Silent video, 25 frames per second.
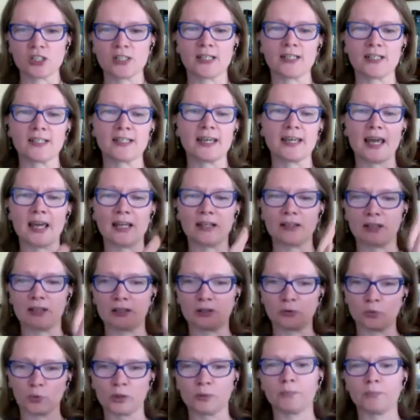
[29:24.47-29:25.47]
And again, it
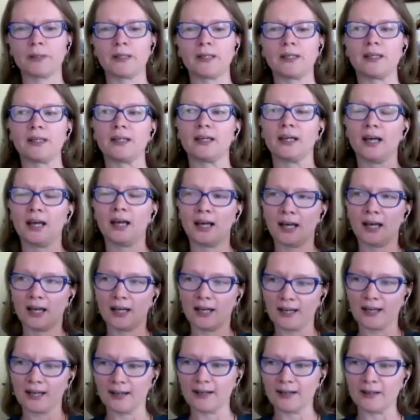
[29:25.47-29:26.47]
will be
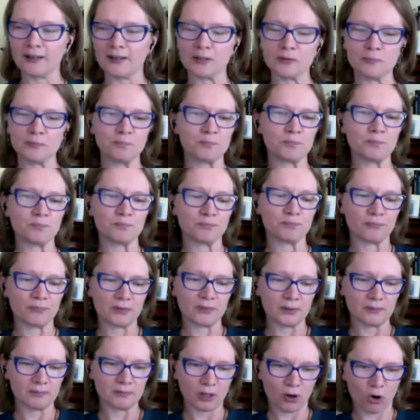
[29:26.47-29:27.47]

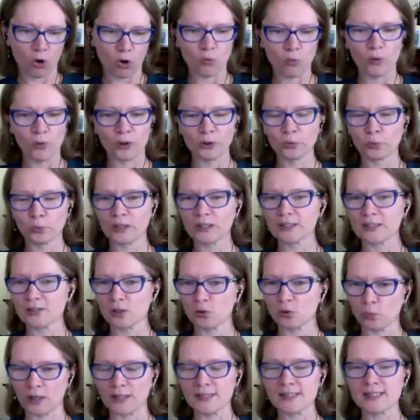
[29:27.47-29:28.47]
home on wheels
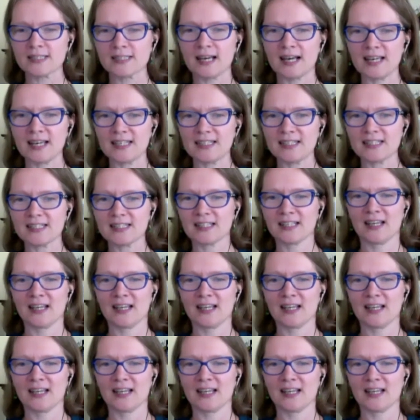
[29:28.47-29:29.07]
on one side,